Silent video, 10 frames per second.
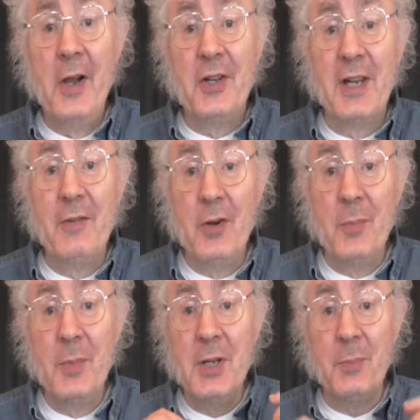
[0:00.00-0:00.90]
to give
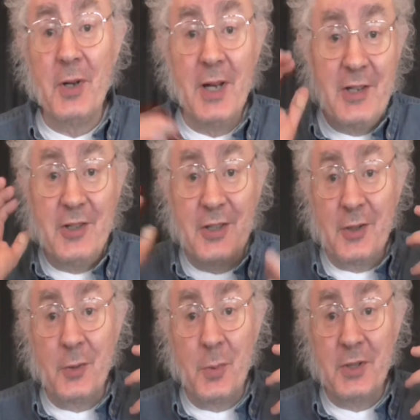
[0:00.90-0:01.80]
her manipulation
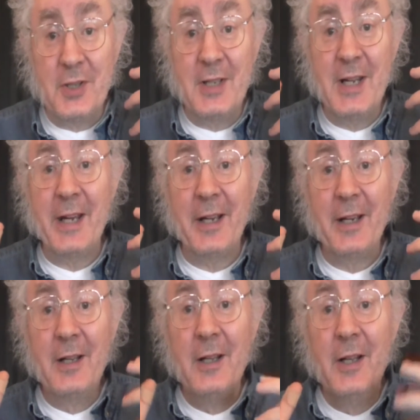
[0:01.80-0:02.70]
to twist her neck
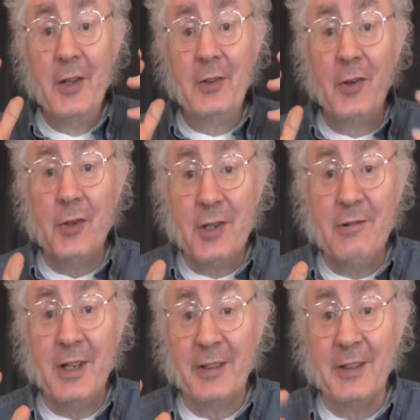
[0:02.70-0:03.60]
so as to
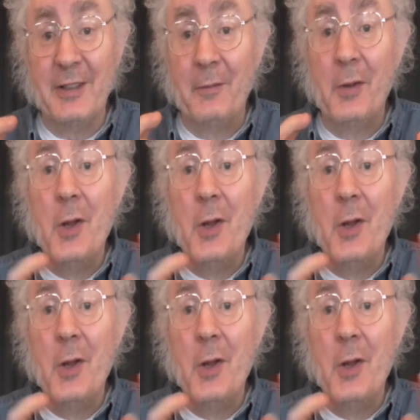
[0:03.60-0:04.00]
correct it.